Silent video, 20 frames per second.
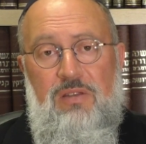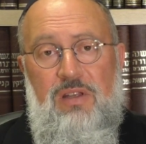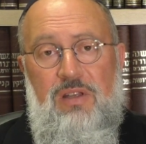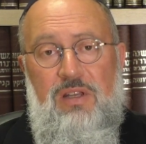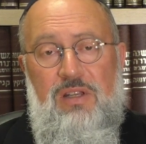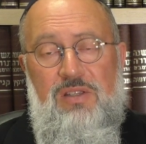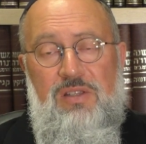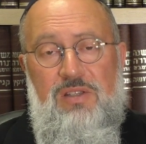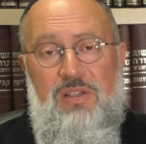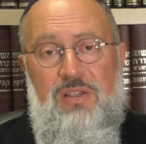
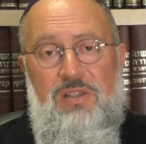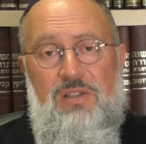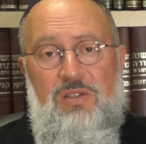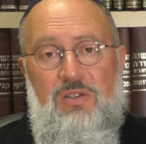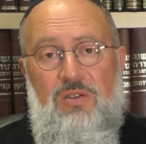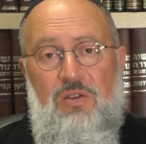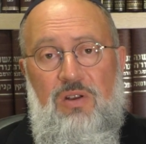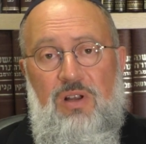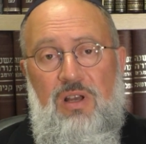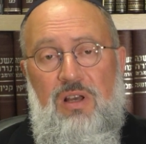it is this
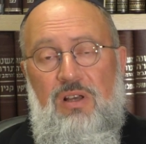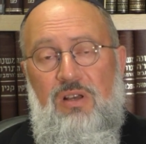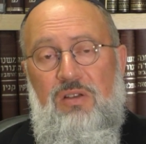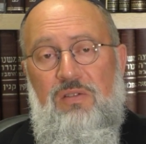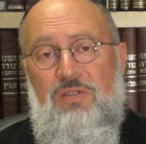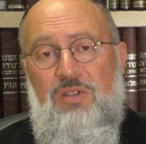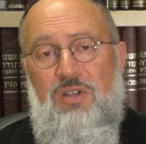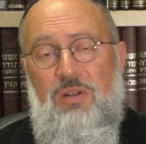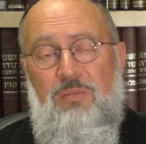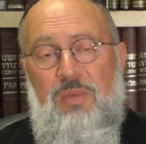Torah
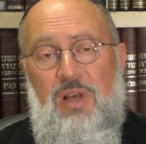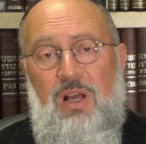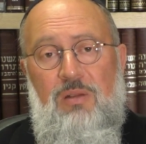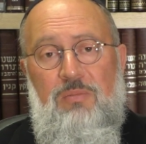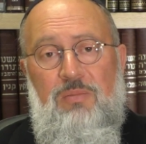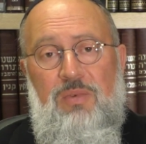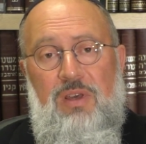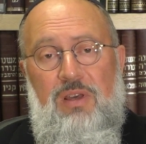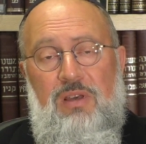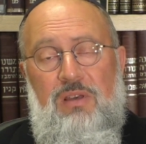
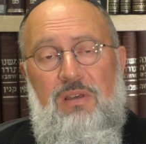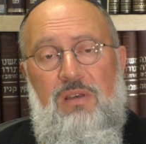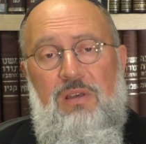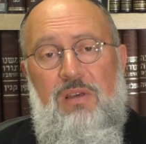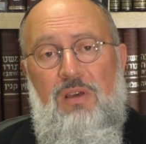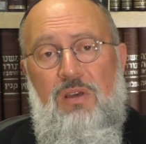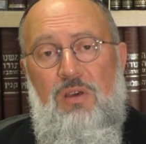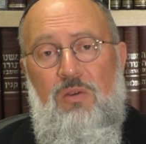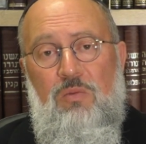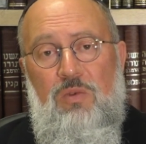
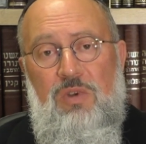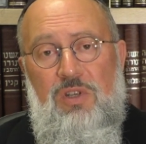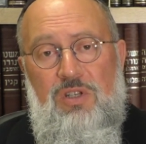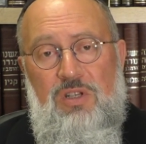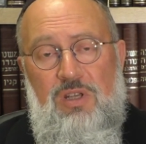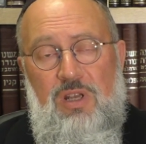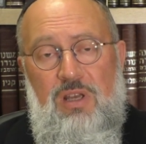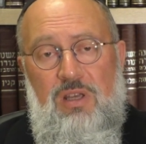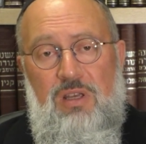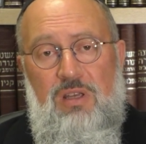which
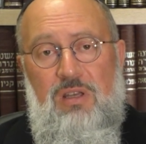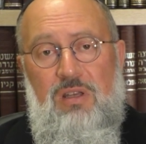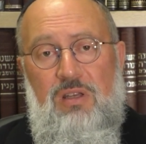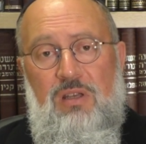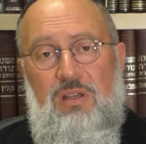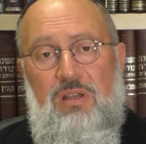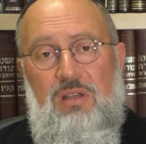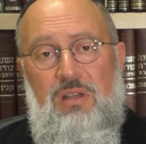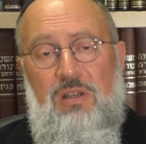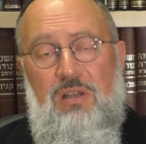a
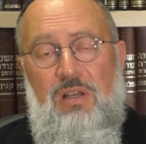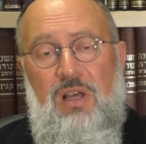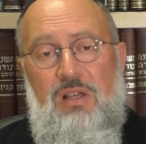uh,